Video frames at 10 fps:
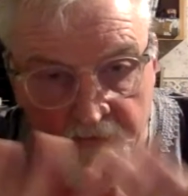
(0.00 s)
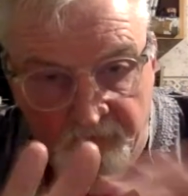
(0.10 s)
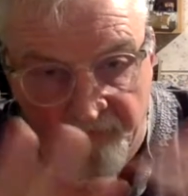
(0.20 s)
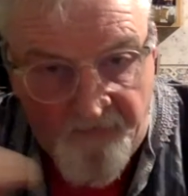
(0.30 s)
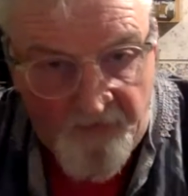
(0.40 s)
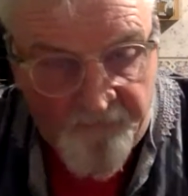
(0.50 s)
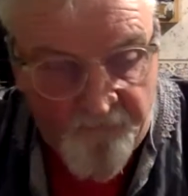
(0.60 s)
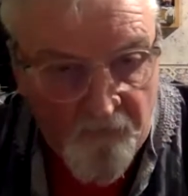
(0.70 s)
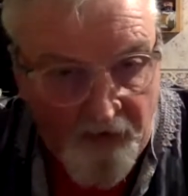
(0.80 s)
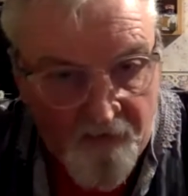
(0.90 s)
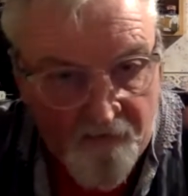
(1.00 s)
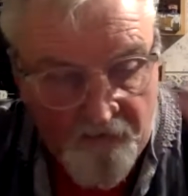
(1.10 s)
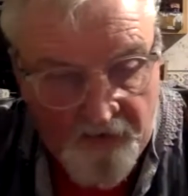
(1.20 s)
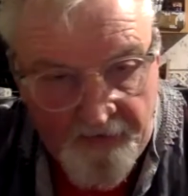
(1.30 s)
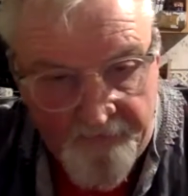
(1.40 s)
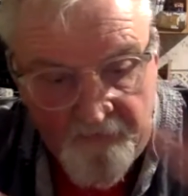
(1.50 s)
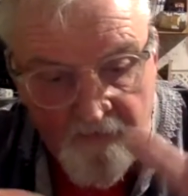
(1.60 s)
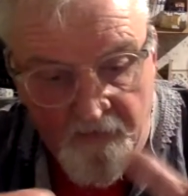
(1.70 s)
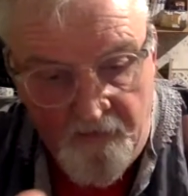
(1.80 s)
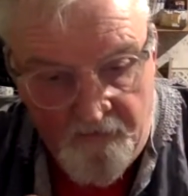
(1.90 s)
professional outlet,
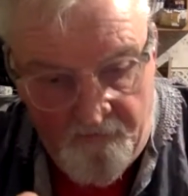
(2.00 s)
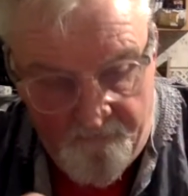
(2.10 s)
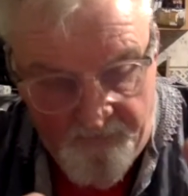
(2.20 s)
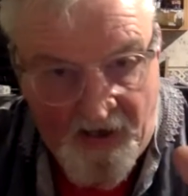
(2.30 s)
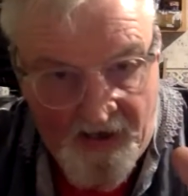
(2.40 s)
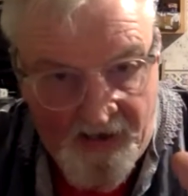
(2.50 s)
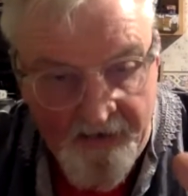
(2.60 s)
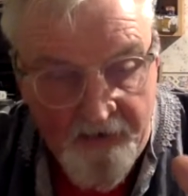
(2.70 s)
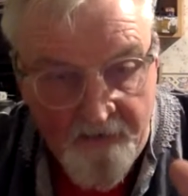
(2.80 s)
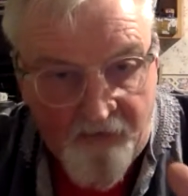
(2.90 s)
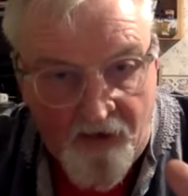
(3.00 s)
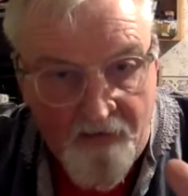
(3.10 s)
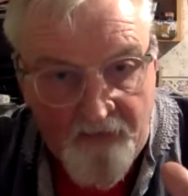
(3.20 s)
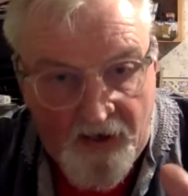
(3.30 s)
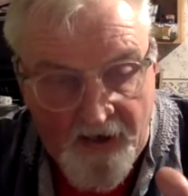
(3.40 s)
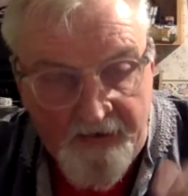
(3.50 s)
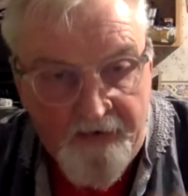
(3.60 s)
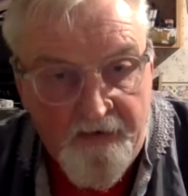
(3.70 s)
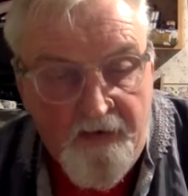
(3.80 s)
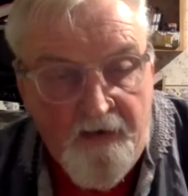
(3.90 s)
brown bag,
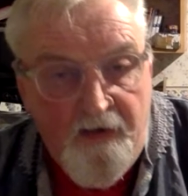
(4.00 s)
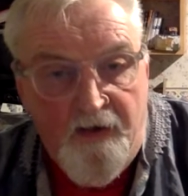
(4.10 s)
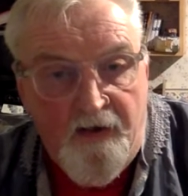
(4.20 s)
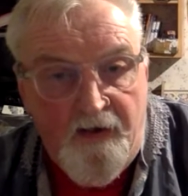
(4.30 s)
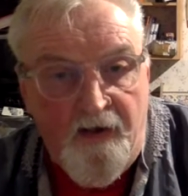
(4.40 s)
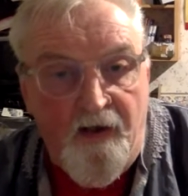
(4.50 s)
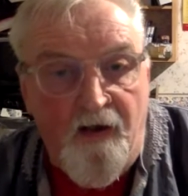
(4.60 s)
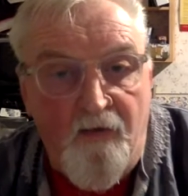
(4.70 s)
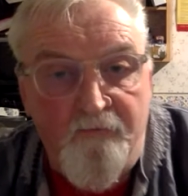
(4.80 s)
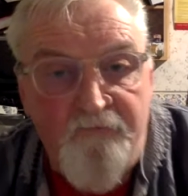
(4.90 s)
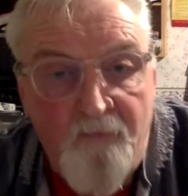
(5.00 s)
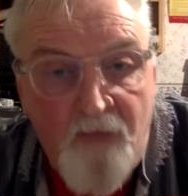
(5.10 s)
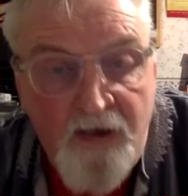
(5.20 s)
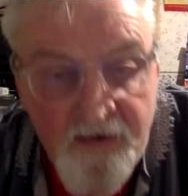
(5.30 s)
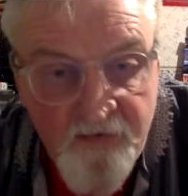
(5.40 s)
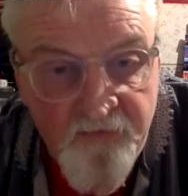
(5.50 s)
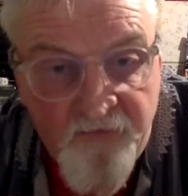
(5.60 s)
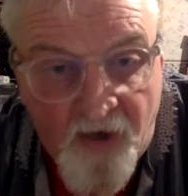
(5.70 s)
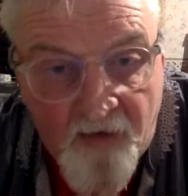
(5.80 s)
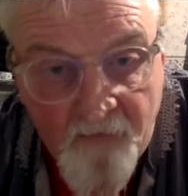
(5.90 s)
of Jamaican
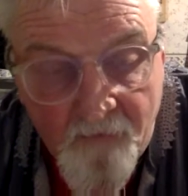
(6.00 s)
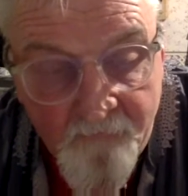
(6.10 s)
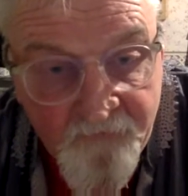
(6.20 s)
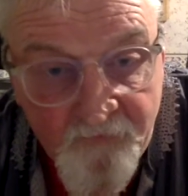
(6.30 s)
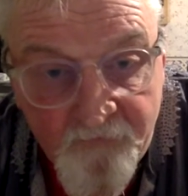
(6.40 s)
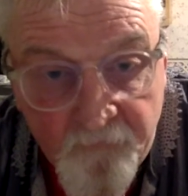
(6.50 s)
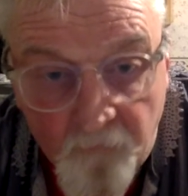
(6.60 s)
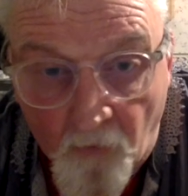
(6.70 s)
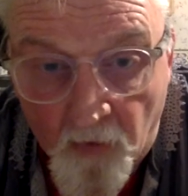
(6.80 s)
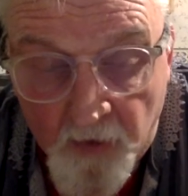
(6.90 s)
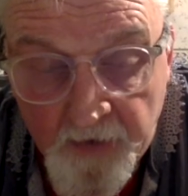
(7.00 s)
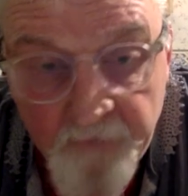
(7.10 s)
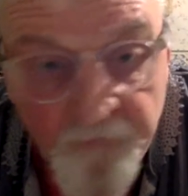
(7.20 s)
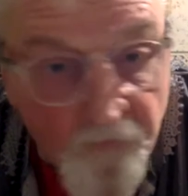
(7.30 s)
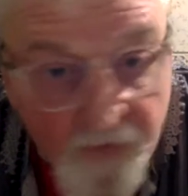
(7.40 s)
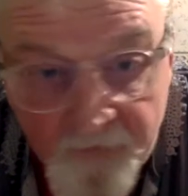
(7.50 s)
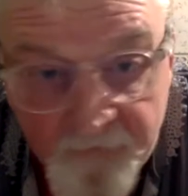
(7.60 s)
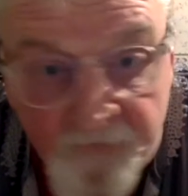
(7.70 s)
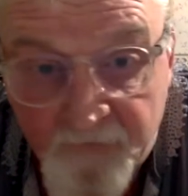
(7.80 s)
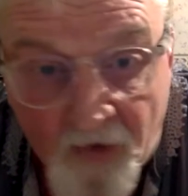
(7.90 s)
cherry. Obviously, it's dried. It's not
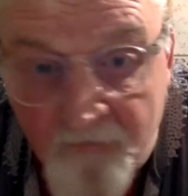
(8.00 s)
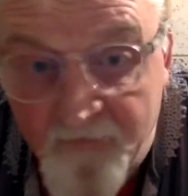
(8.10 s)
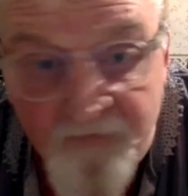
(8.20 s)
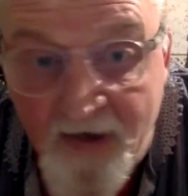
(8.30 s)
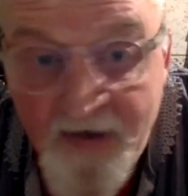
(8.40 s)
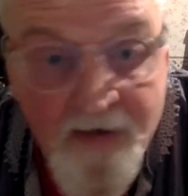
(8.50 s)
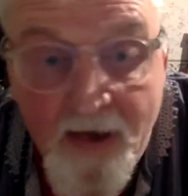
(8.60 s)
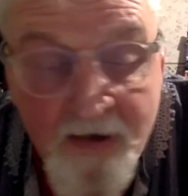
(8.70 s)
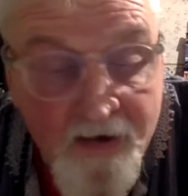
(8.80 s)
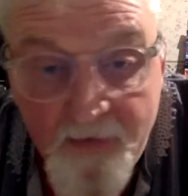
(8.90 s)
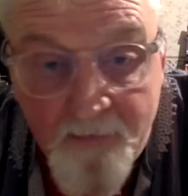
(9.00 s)
necessarily cherries. Yeah, any of the